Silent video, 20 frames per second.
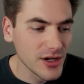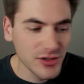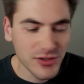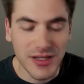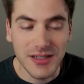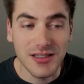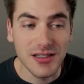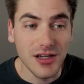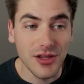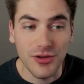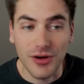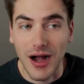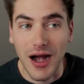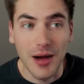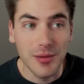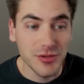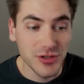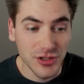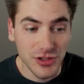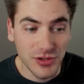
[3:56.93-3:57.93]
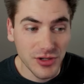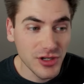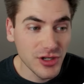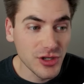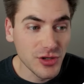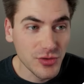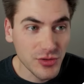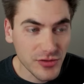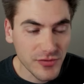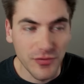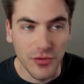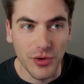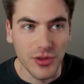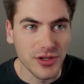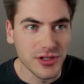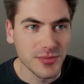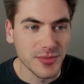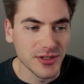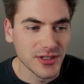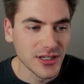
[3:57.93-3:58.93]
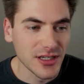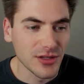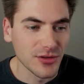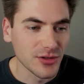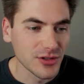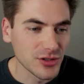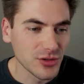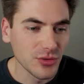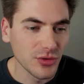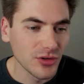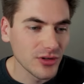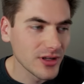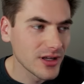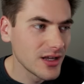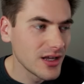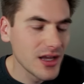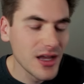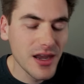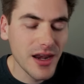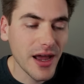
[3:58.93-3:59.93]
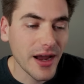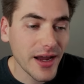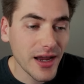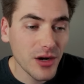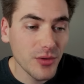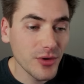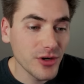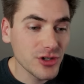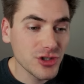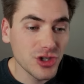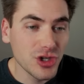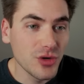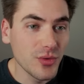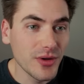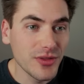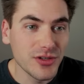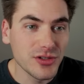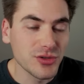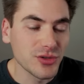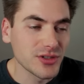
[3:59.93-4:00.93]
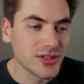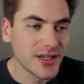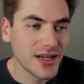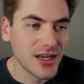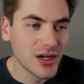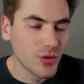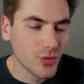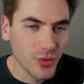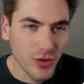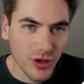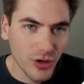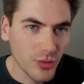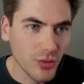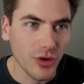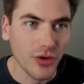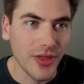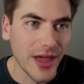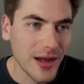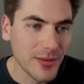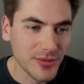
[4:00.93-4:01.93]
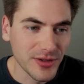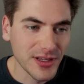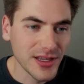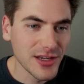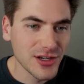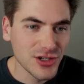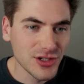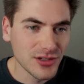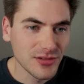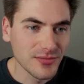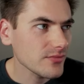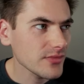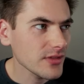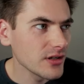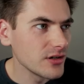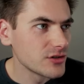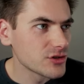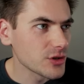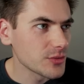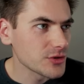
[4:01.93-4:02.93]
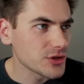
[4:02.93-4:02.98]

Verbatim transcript: So that's another option you can use for this particular tool. Now, I kind of want to show you what this looks like in a real world application. So I'm